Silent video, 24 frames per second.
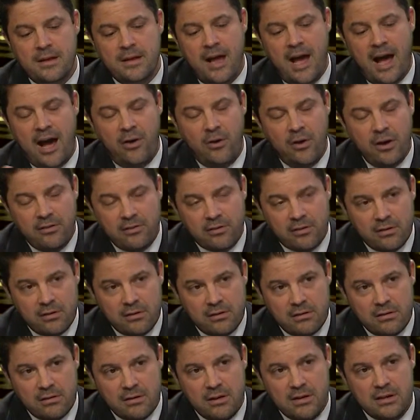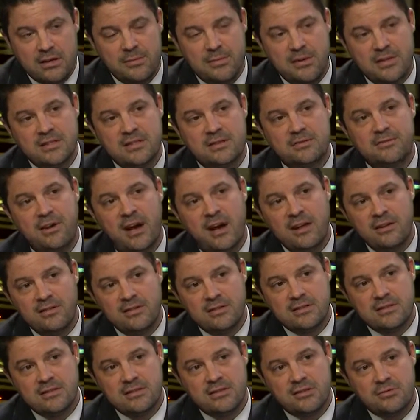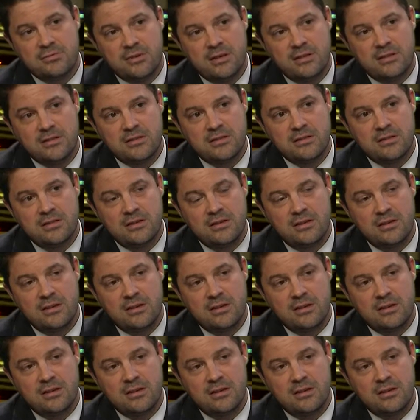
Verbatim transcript: However, in a domestic violence situation,